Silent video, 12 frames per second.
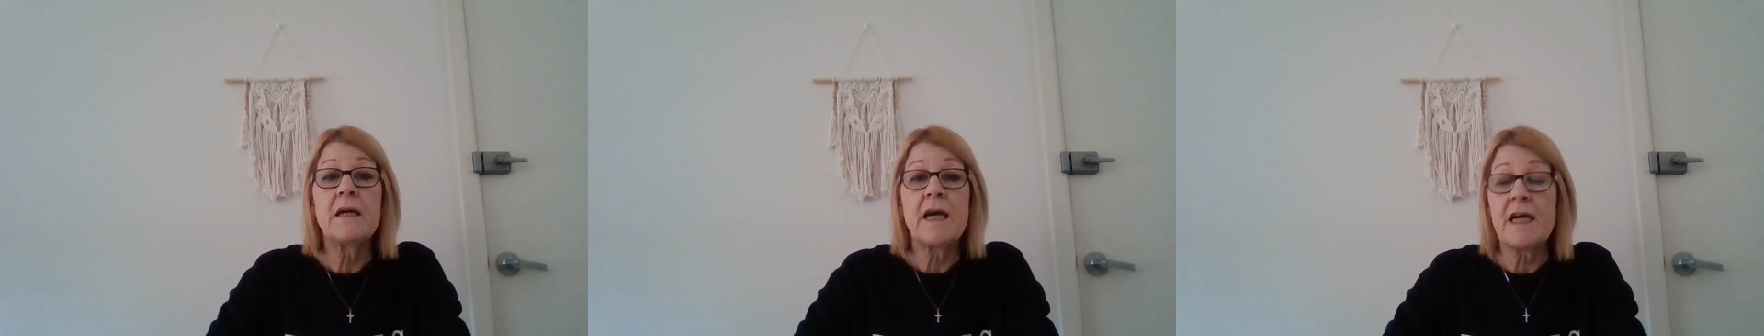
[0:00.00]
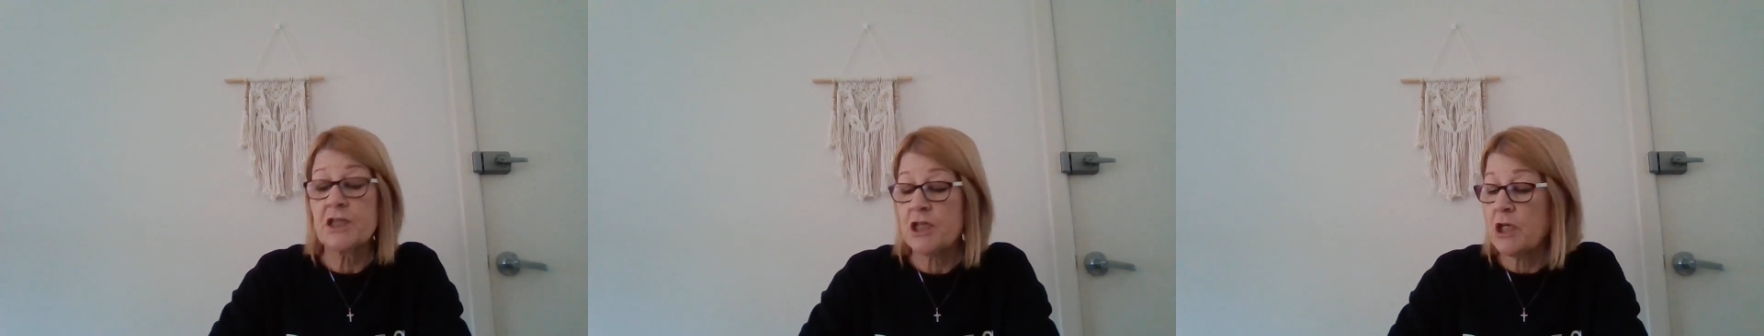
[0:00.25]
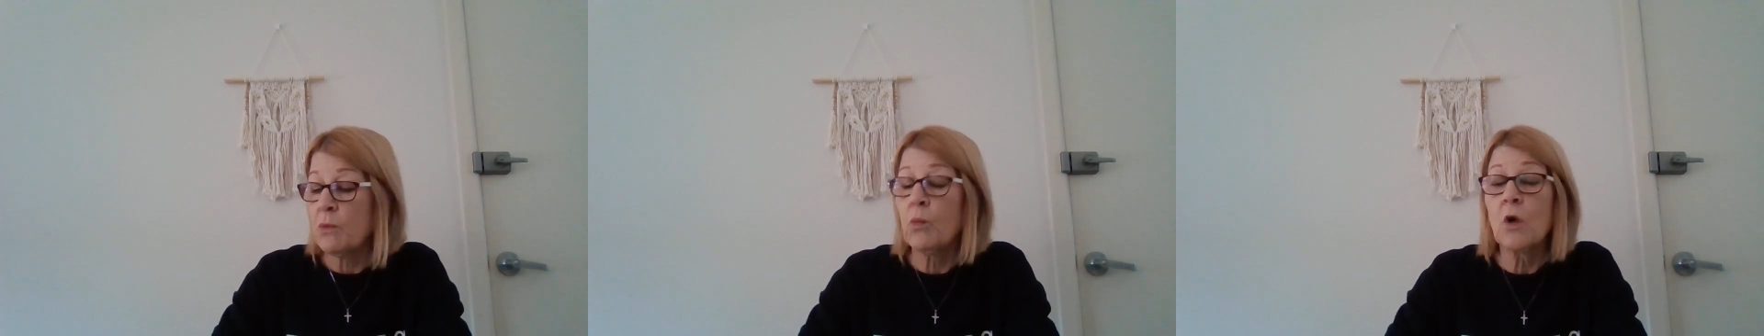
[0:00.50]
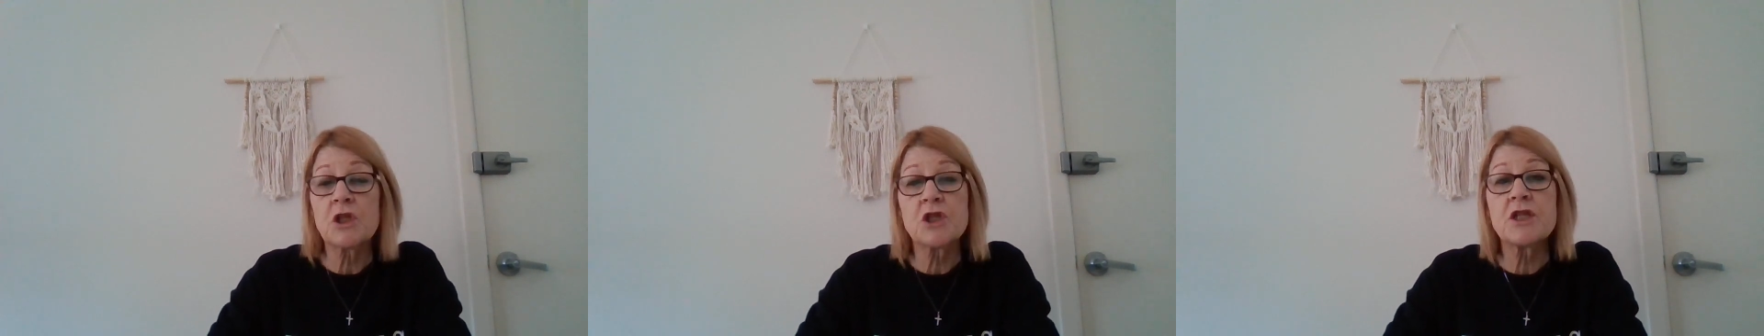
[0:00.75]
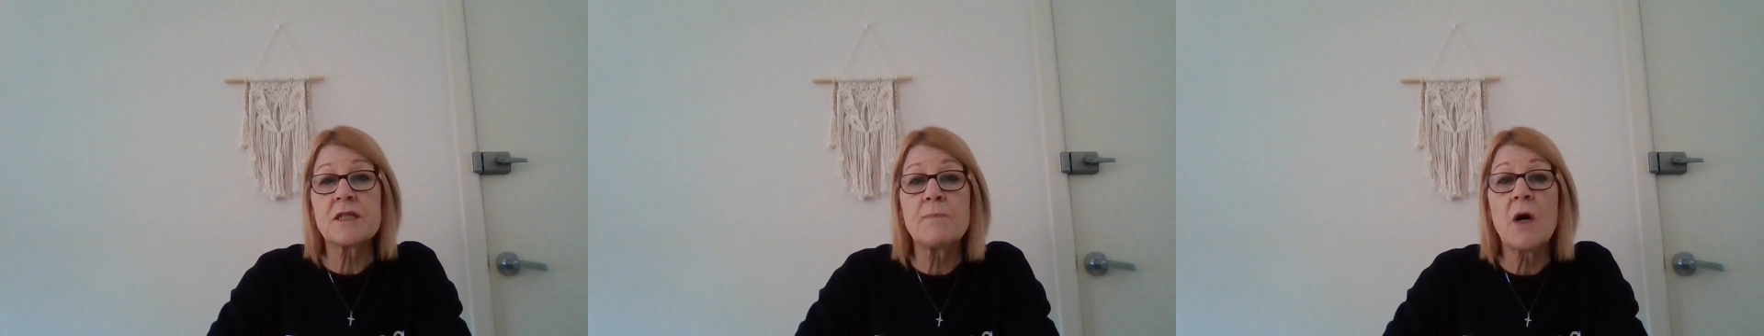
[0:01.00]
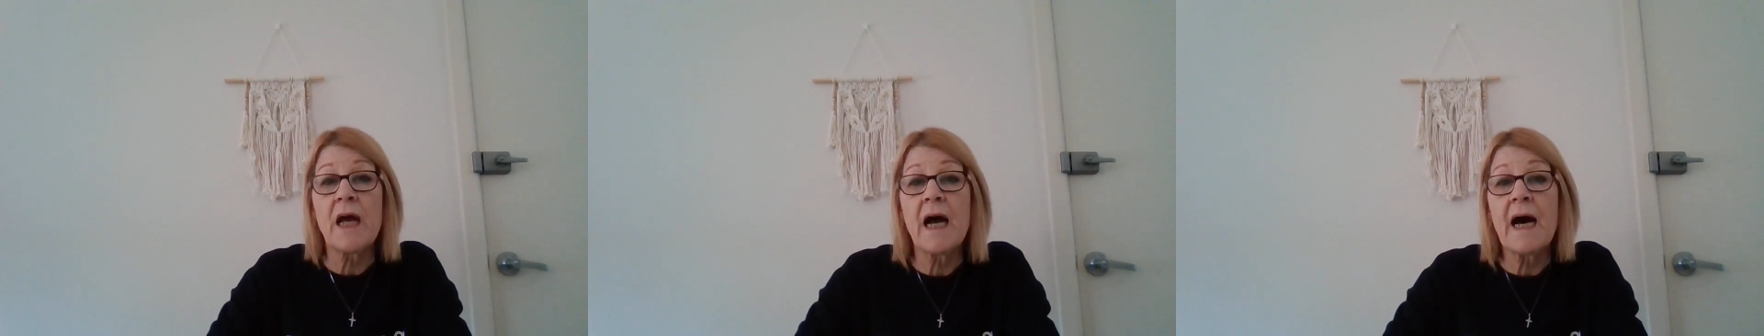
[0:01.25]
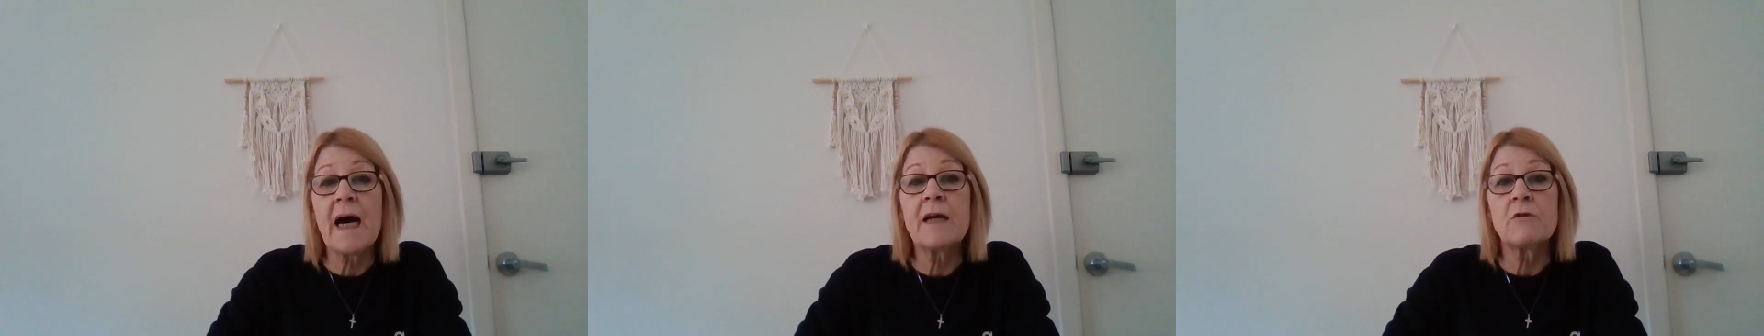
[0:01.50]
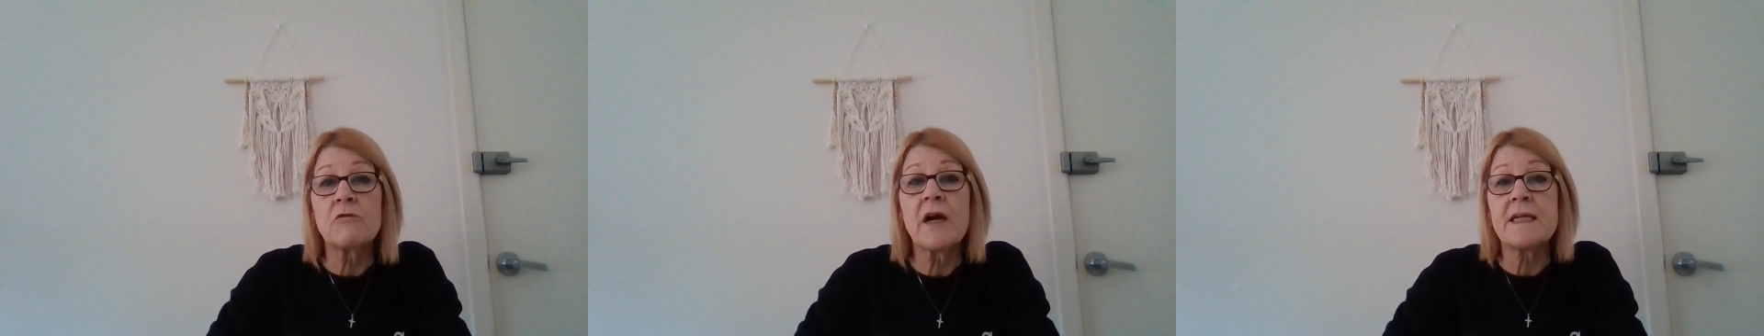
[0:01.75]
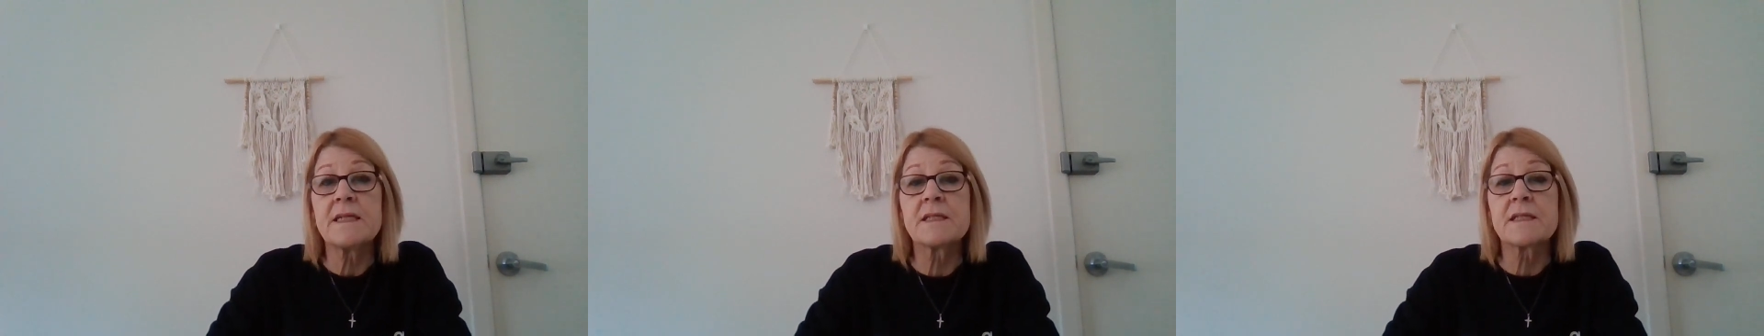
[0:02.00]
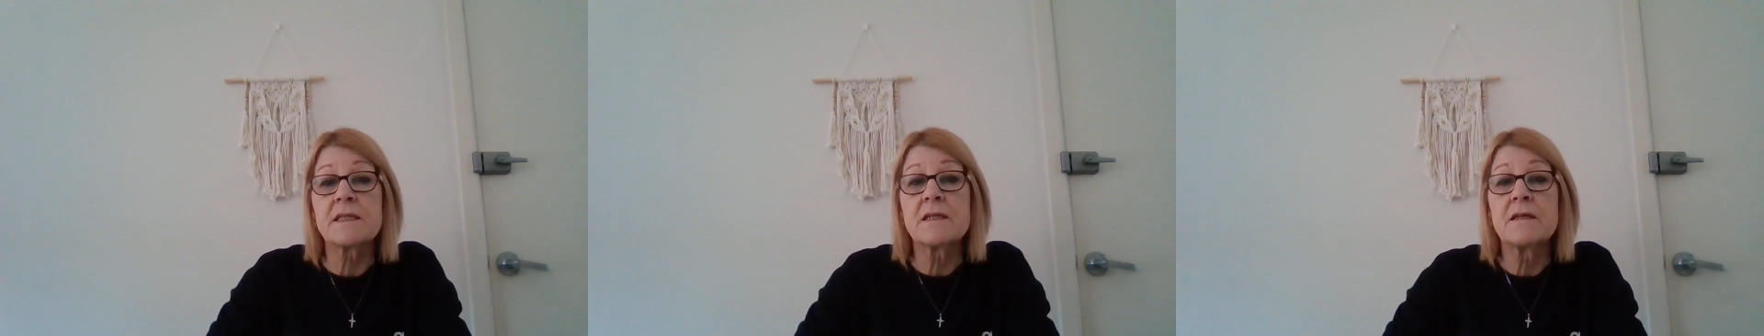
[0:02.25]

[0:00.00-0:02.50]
and she watches my heart race.